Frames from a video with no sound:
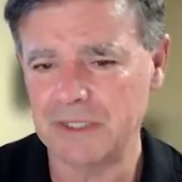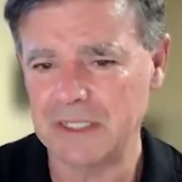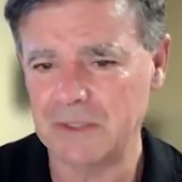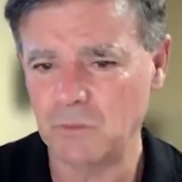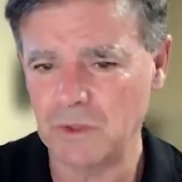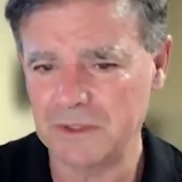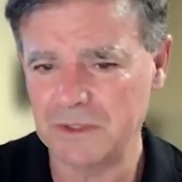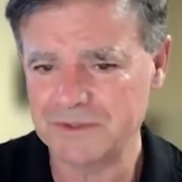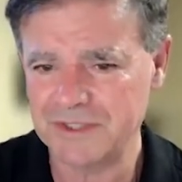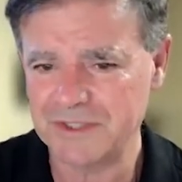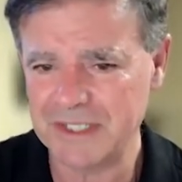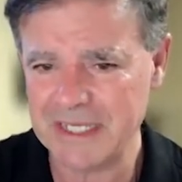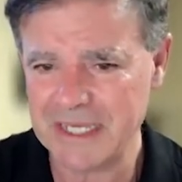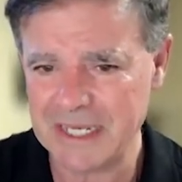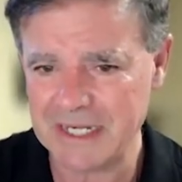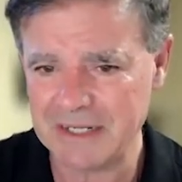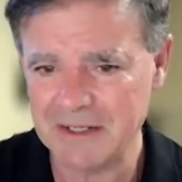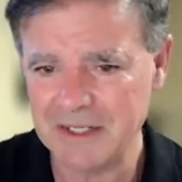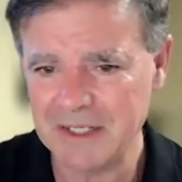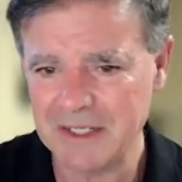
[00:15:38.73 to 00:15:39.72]
And once
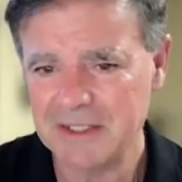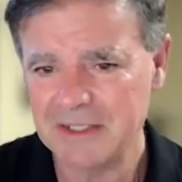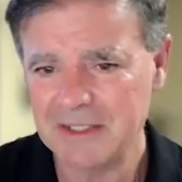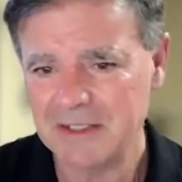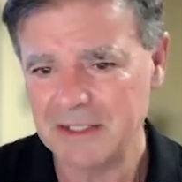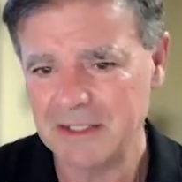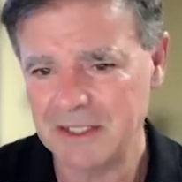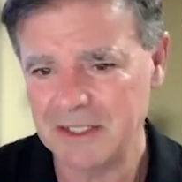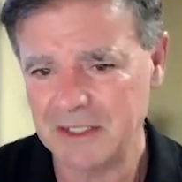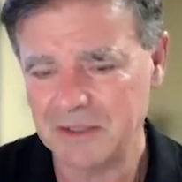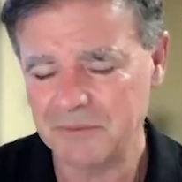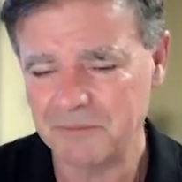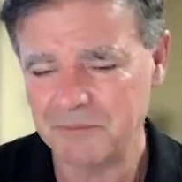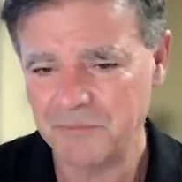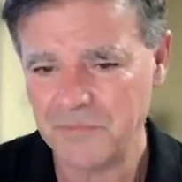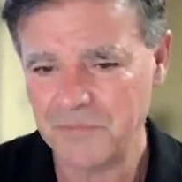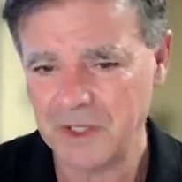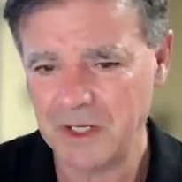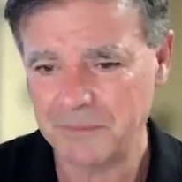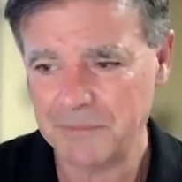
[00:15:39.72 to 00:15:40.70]
again,
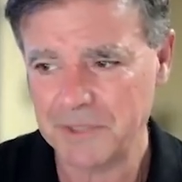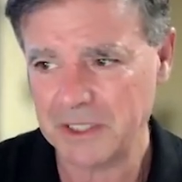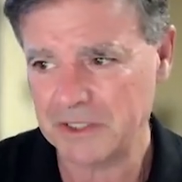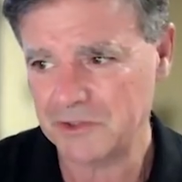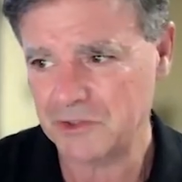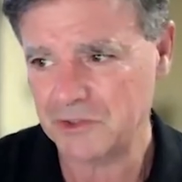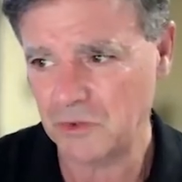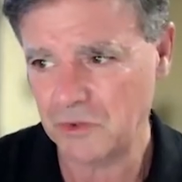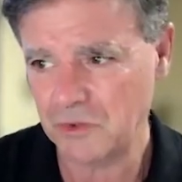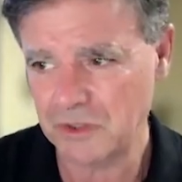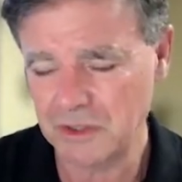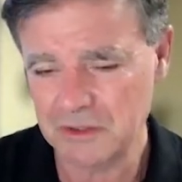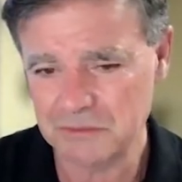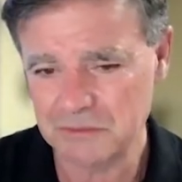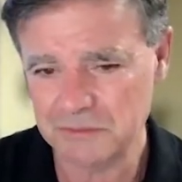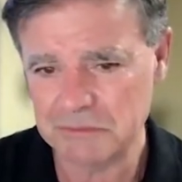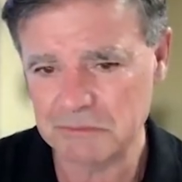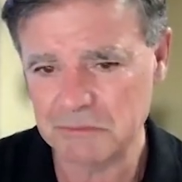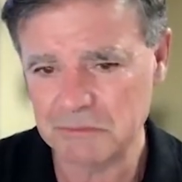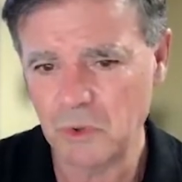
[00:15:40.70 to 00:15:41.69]
I'm going to talk a
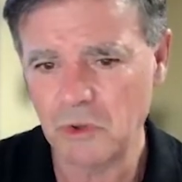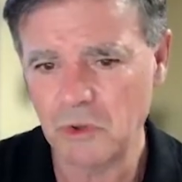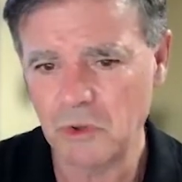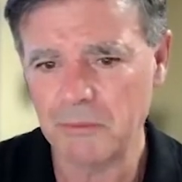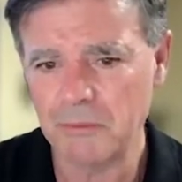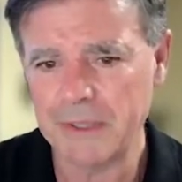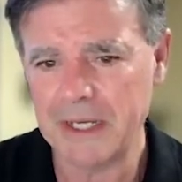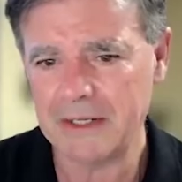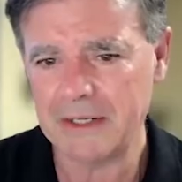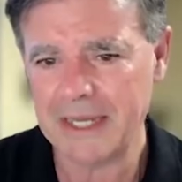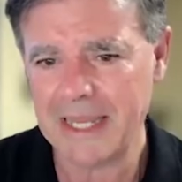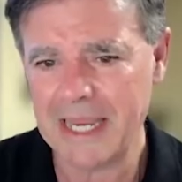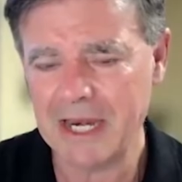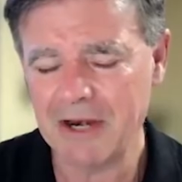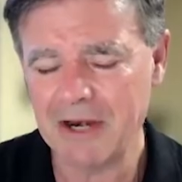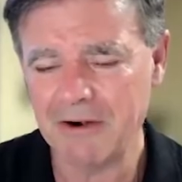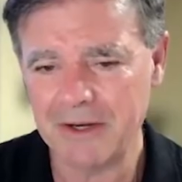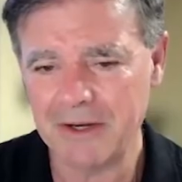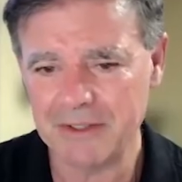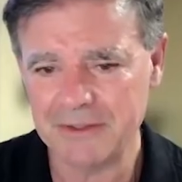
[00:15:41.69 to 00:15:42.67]
little bit more about
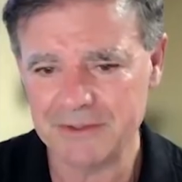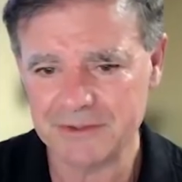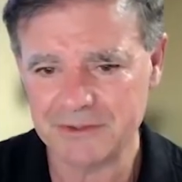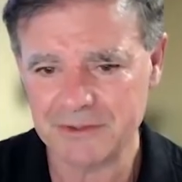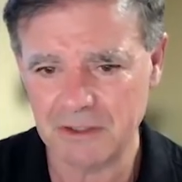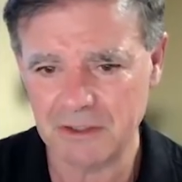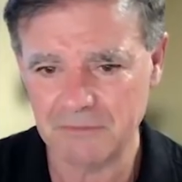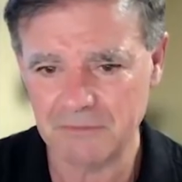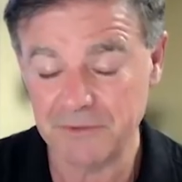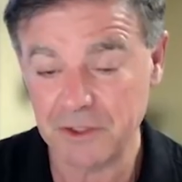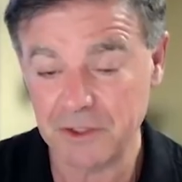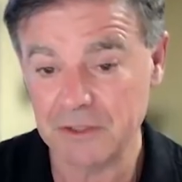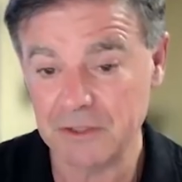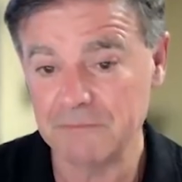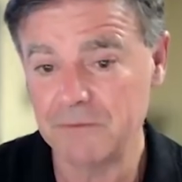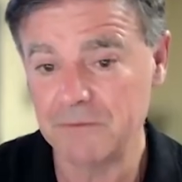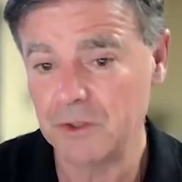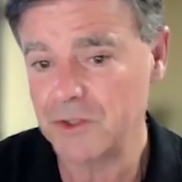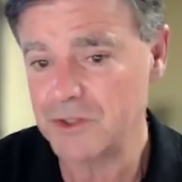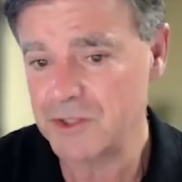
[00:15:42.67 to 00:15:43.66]
areas of the
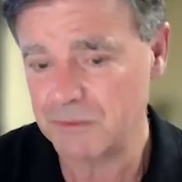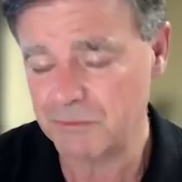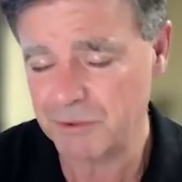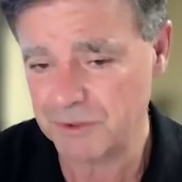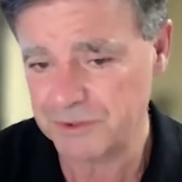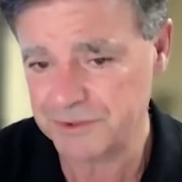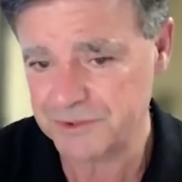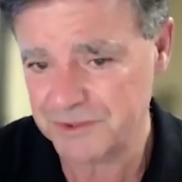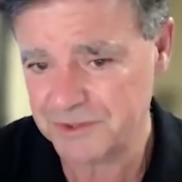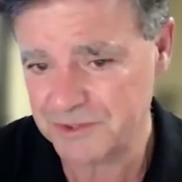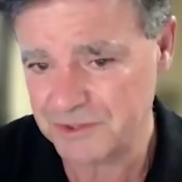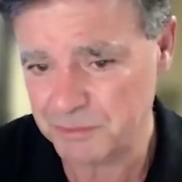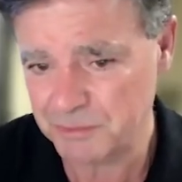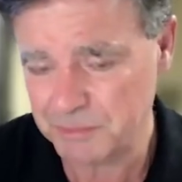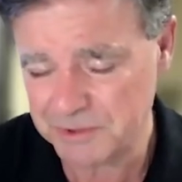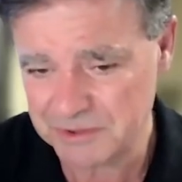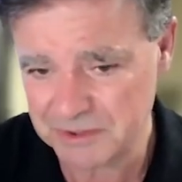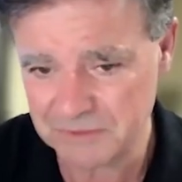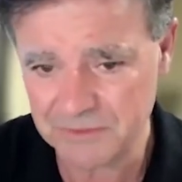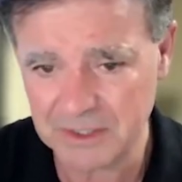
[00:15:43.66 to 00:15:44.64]
conversion process
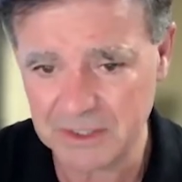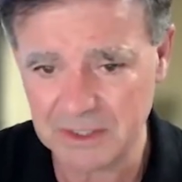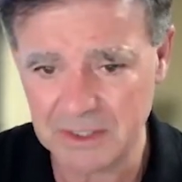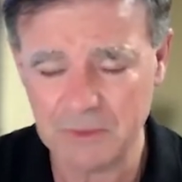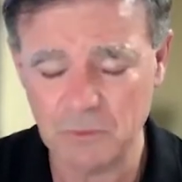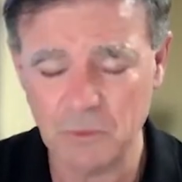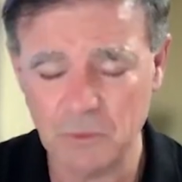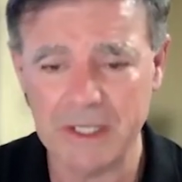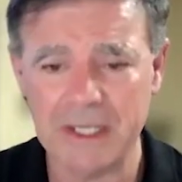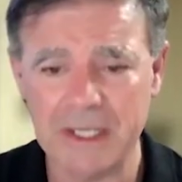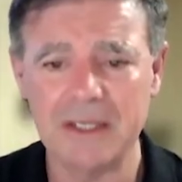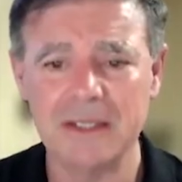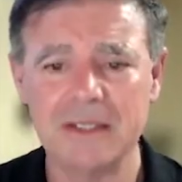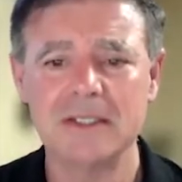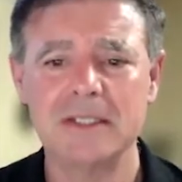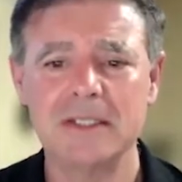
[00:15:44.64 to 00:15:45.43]
specifically where